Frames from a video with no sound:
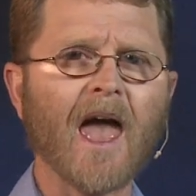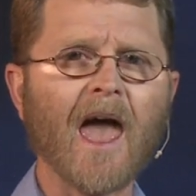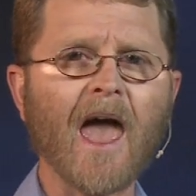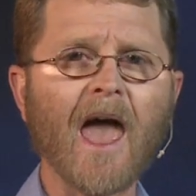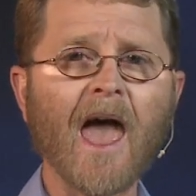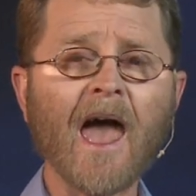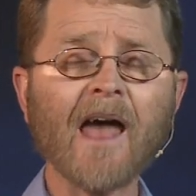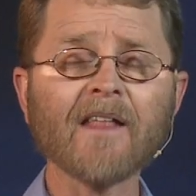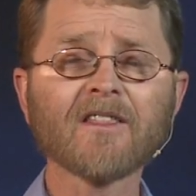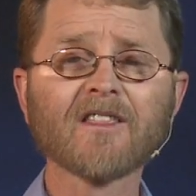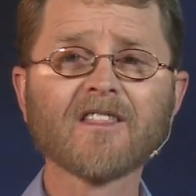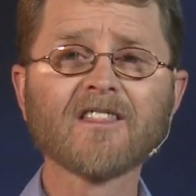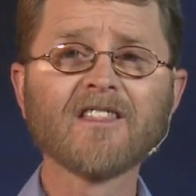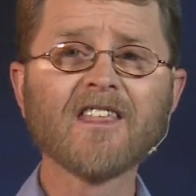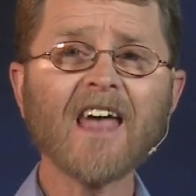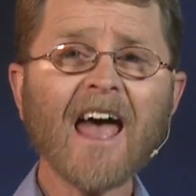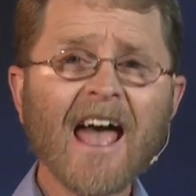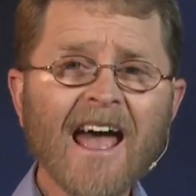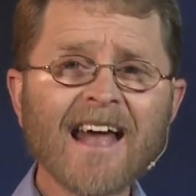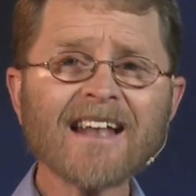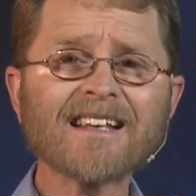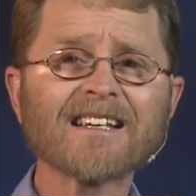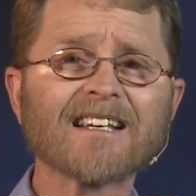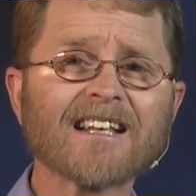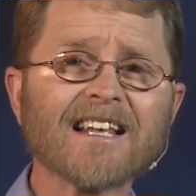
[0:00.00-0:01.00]
And
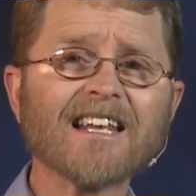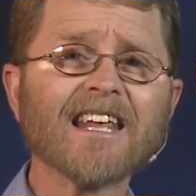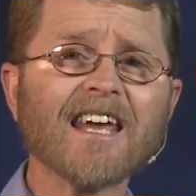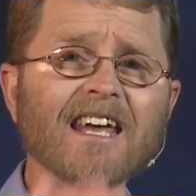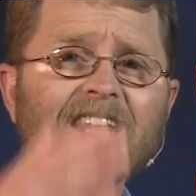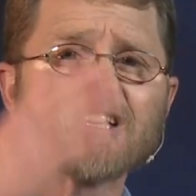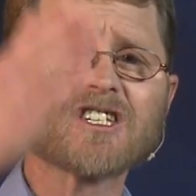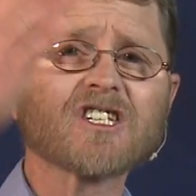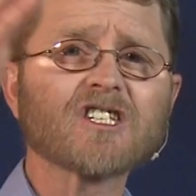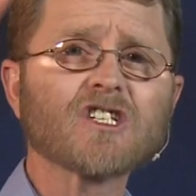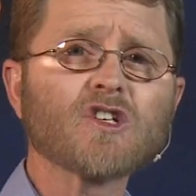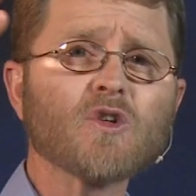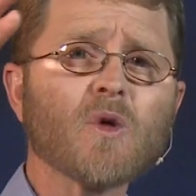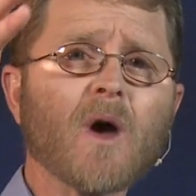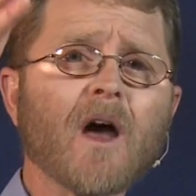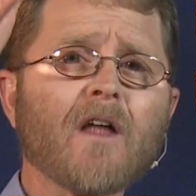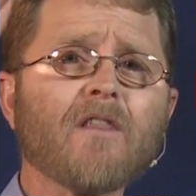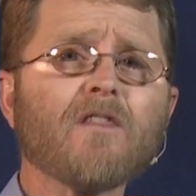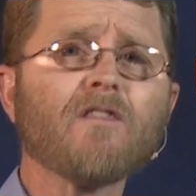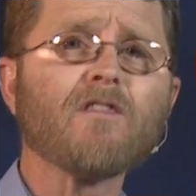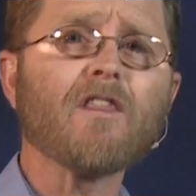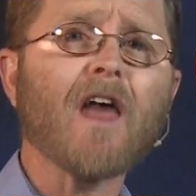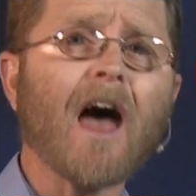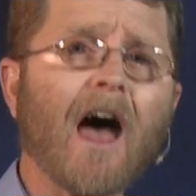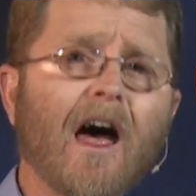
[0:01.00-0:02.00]
that leads to
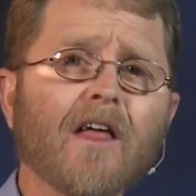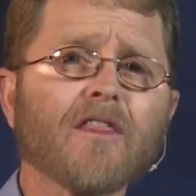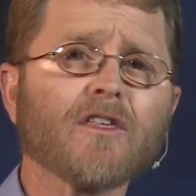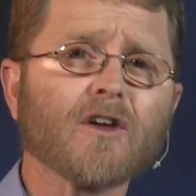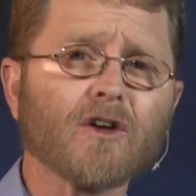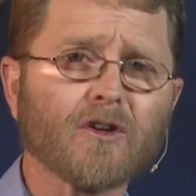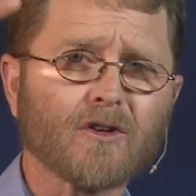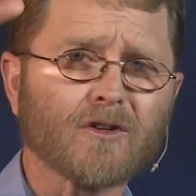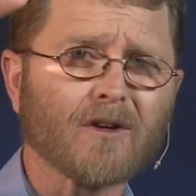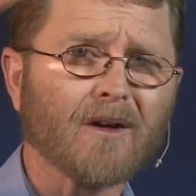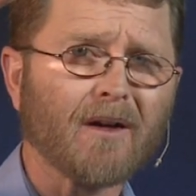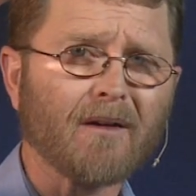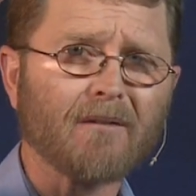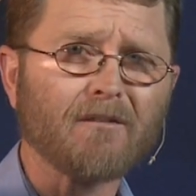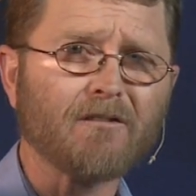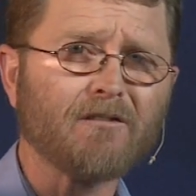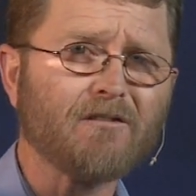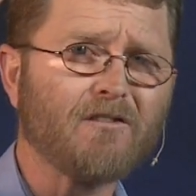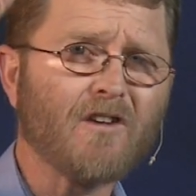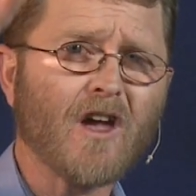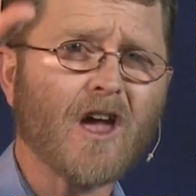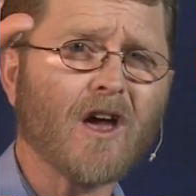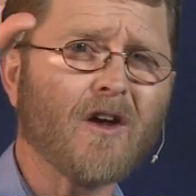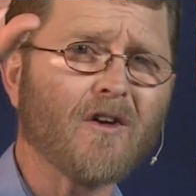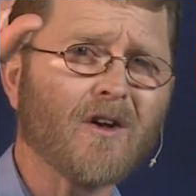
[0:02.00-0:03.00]
another
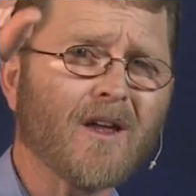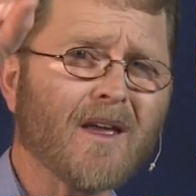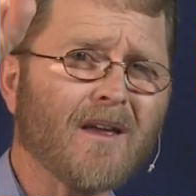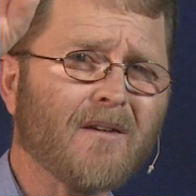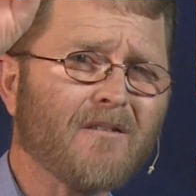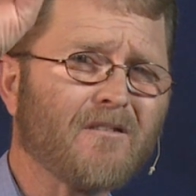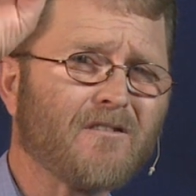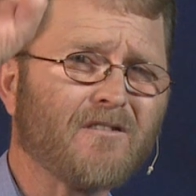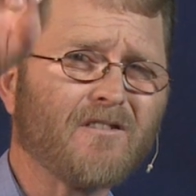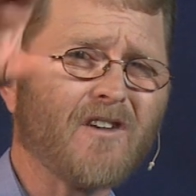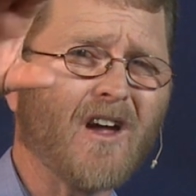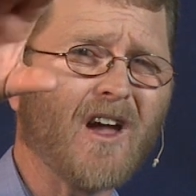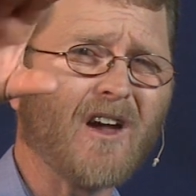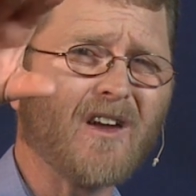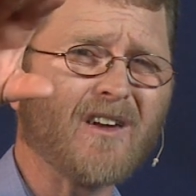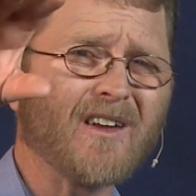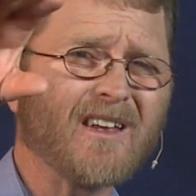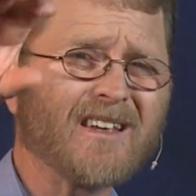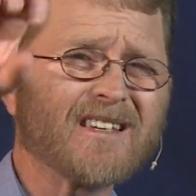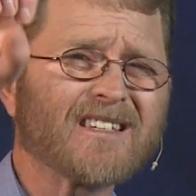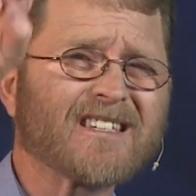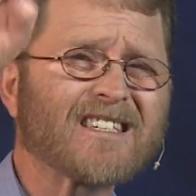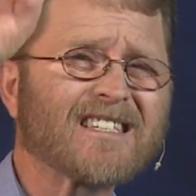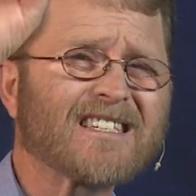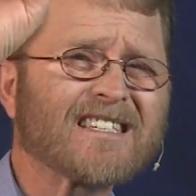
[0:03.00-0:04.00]
very,
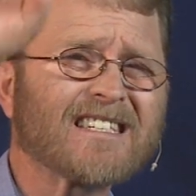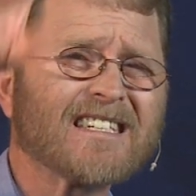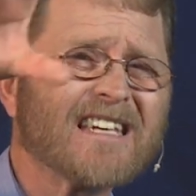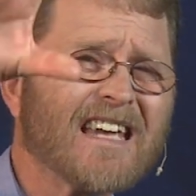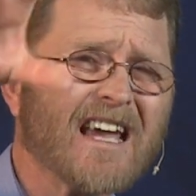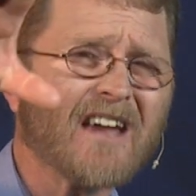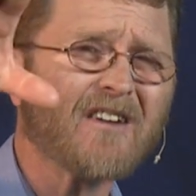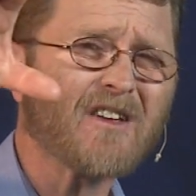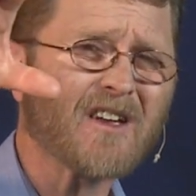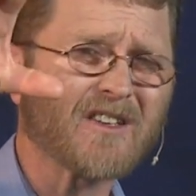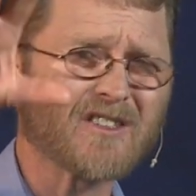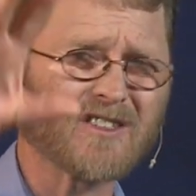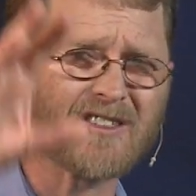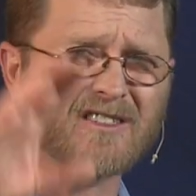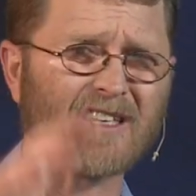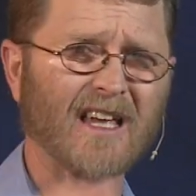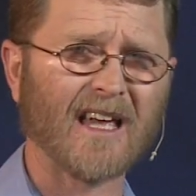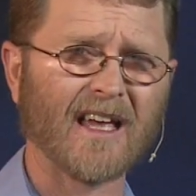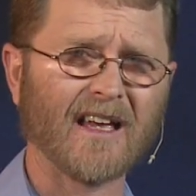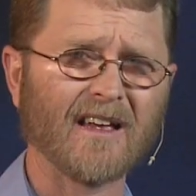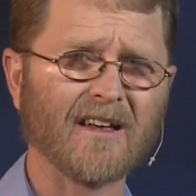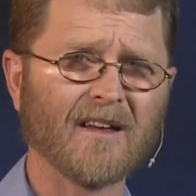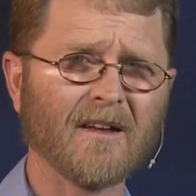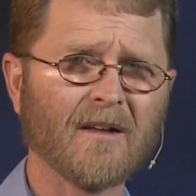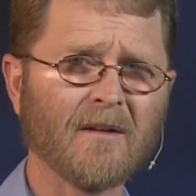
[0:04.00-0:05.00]
very serious
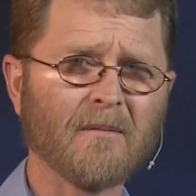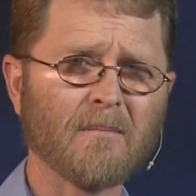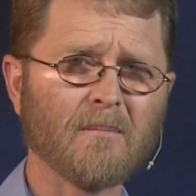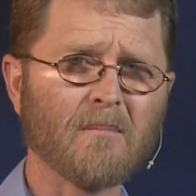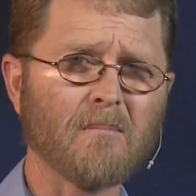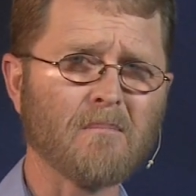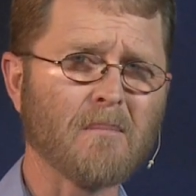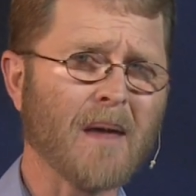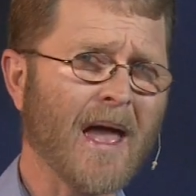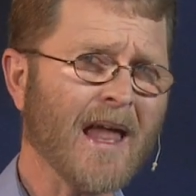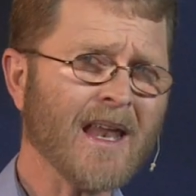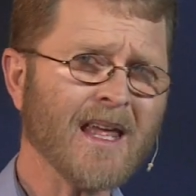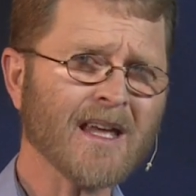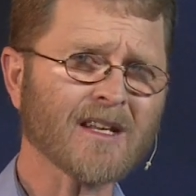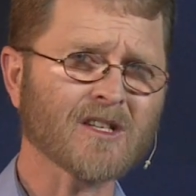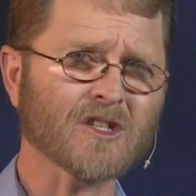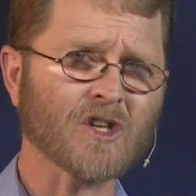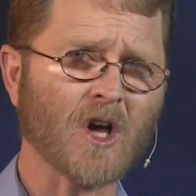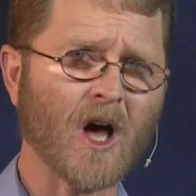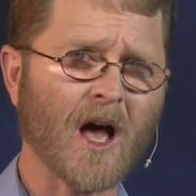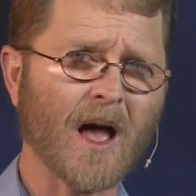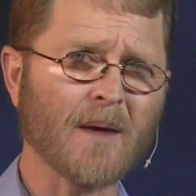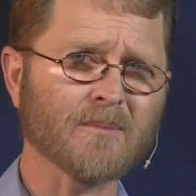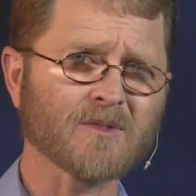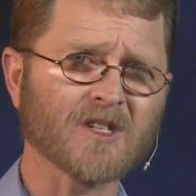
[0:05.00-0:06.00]
thing. Many
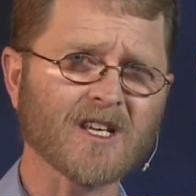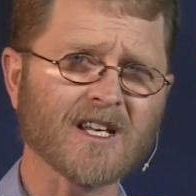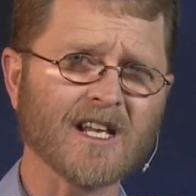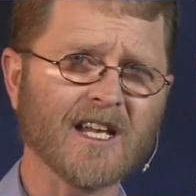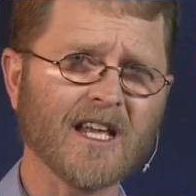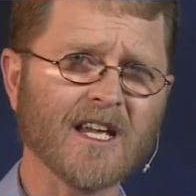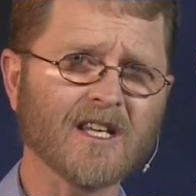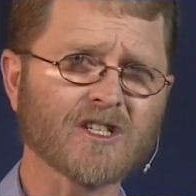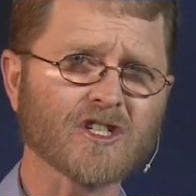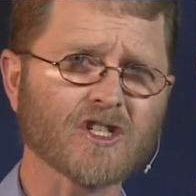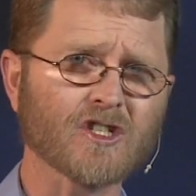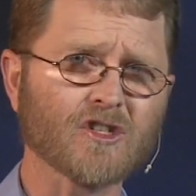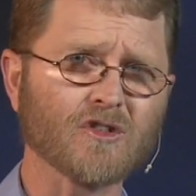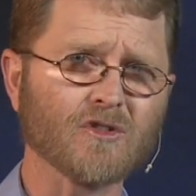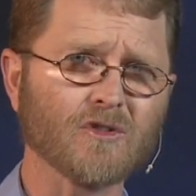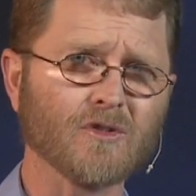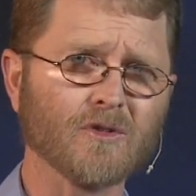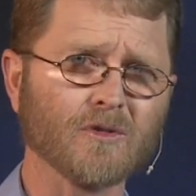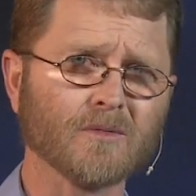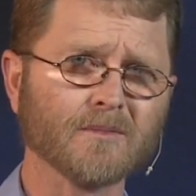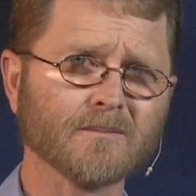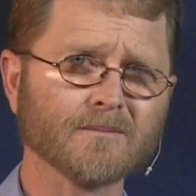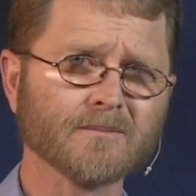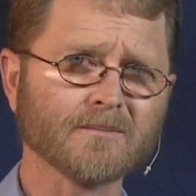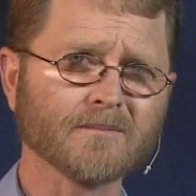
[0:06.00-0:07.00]
times it leads
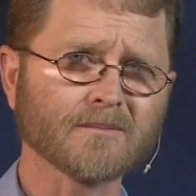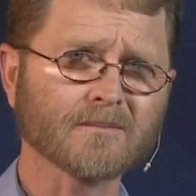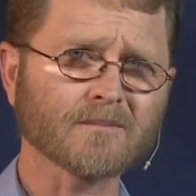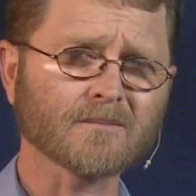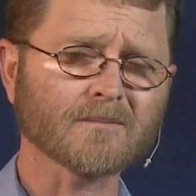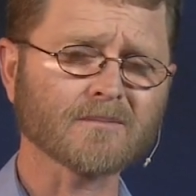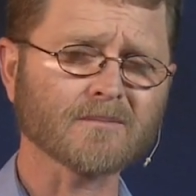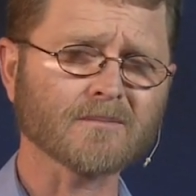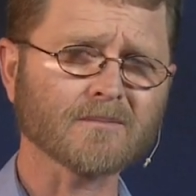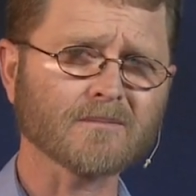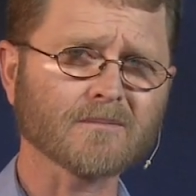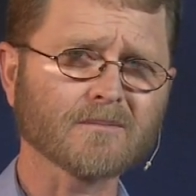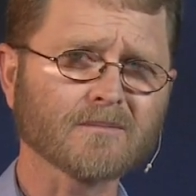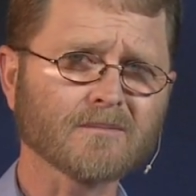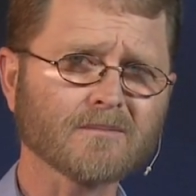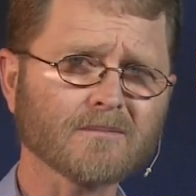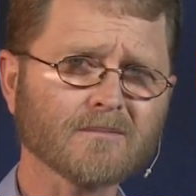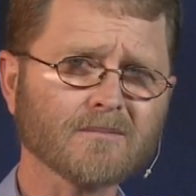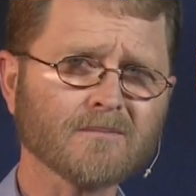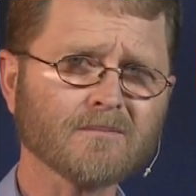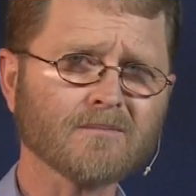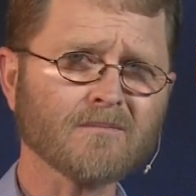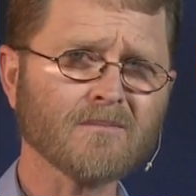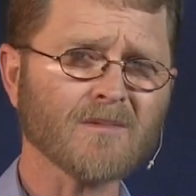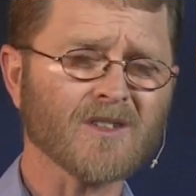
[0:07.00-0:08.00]
to
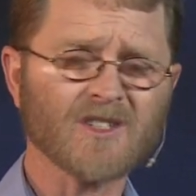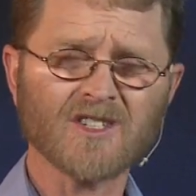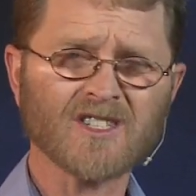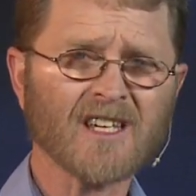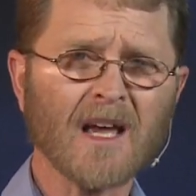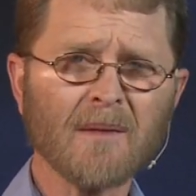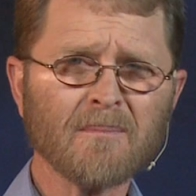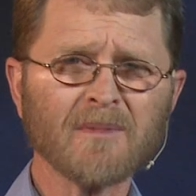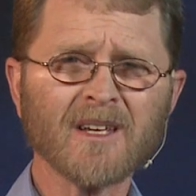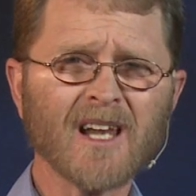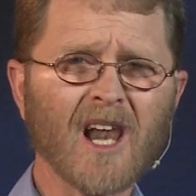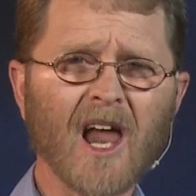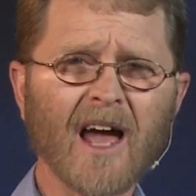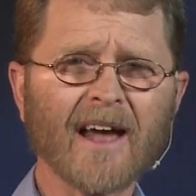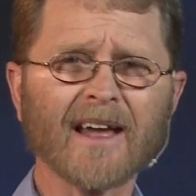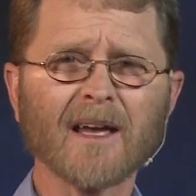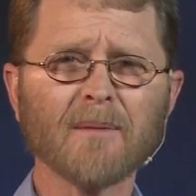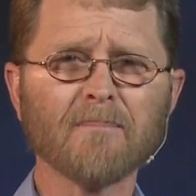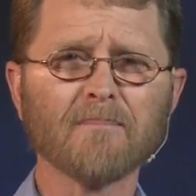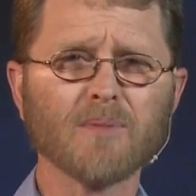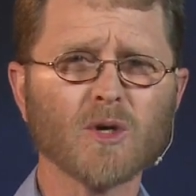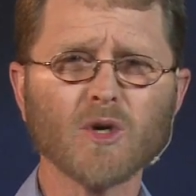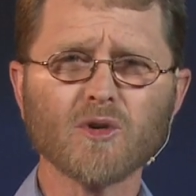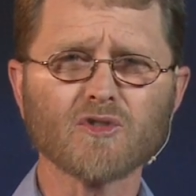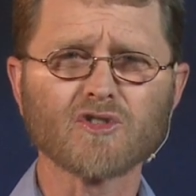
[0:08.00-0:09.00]
something like
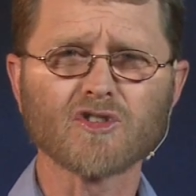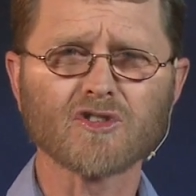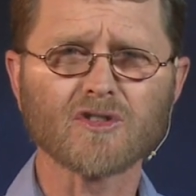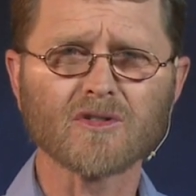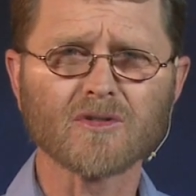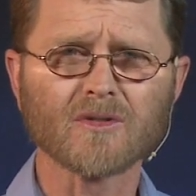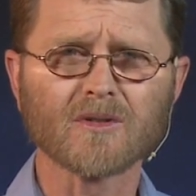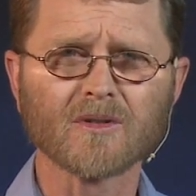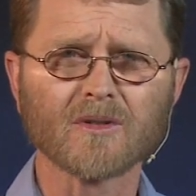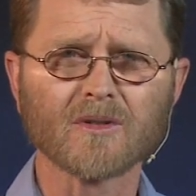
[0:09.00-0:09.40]
abuse.